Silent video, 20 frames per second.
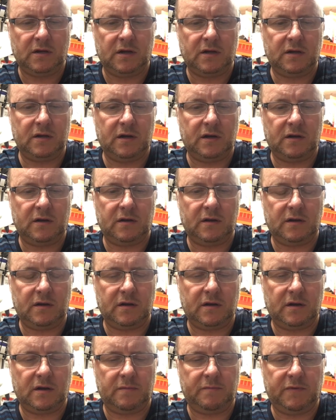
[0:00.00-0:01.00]
And
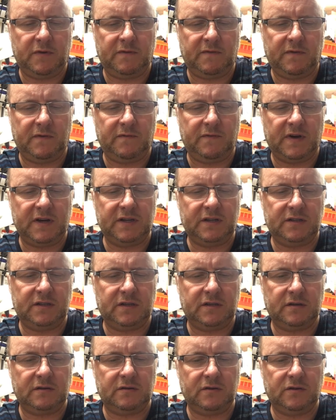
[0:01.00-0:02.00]
a bit of
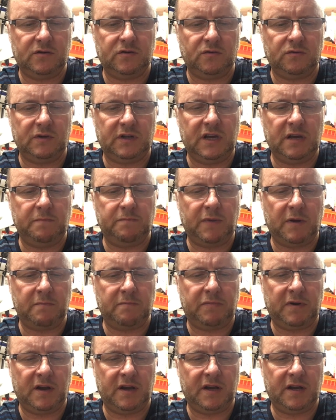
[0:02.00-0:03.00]
advice, don't keep
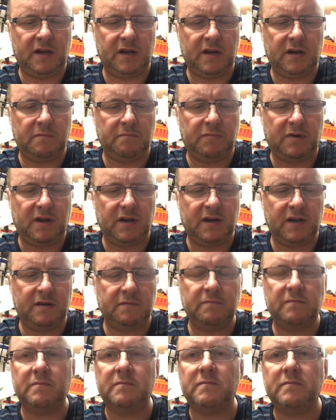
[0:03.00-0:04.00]
plugging and unplugging,
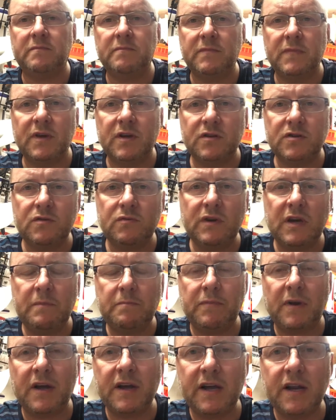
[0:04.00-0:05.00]
because you keep
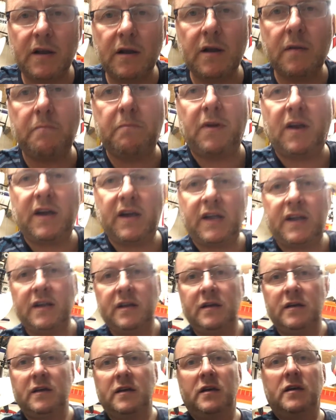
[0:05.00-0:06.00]
plugging and unplugging,
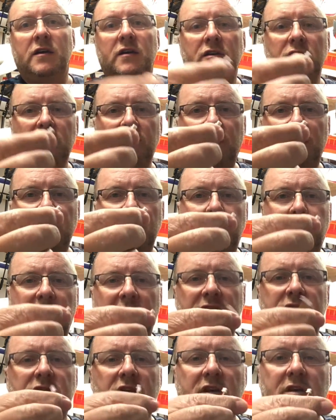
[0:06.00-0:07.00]
you'll find the
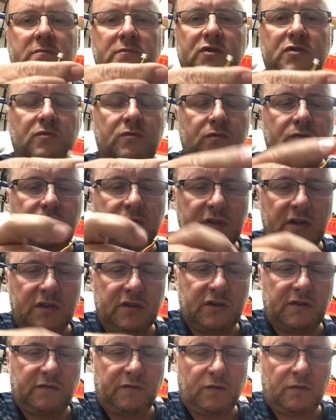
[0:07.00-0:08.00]
plugs will come so loose they'll
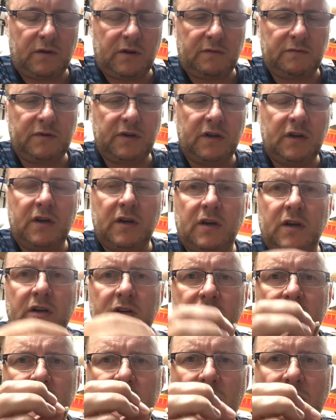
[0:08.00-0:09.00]
just fall out.
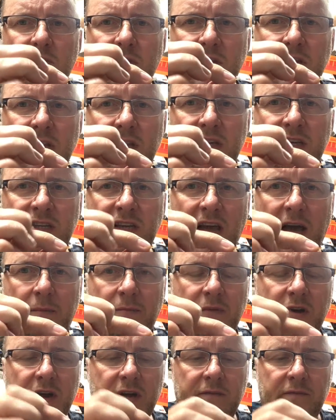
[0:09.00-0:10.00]
So now this
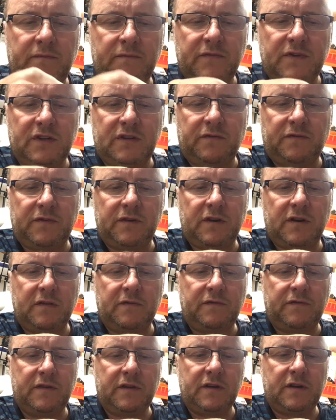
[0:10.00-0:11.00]
camera, just
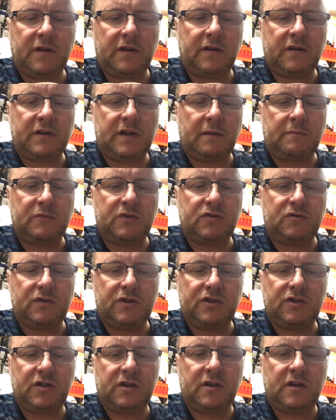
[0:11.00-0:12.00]
for
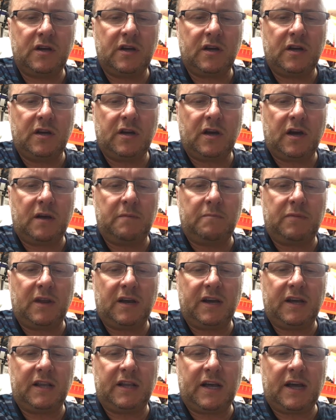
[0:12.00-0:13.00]
demonstration, I'm
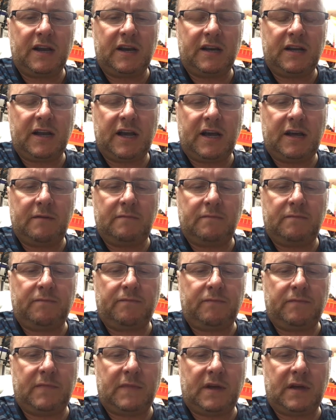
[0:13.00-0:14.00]
plugging that in there,
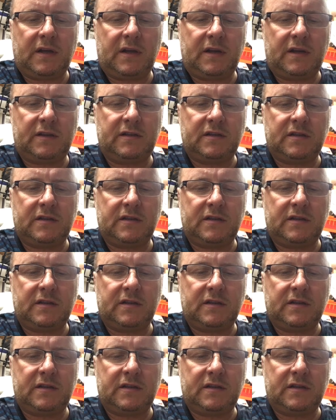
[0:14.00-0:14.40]
and